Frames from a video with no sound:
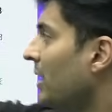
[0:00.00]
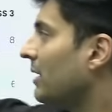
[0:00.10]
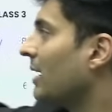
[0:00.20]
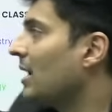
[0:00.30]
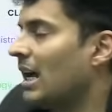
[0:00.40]

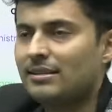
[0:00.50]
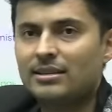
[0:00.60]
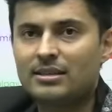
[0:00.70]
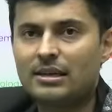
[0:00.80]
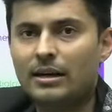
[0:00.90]
The
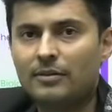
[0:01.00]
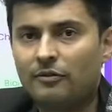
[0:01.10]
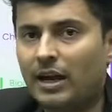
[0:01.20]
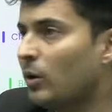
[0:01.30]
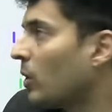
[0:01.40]
classes start
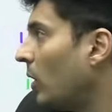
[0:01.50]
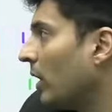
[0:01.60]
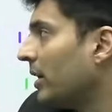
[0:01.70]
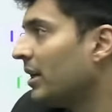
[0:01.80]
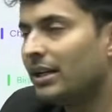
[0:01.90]
5
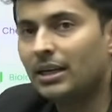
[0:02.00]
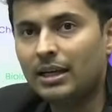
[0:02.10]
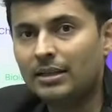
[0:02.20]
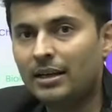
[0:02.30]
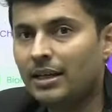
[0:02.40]
o'clock
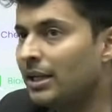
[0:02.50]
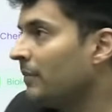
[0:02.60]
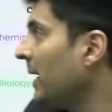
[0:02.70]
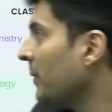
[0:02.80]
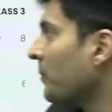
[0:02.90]
in the
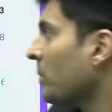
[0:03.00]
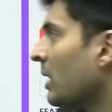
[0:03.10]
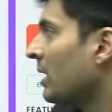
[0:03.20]
evening.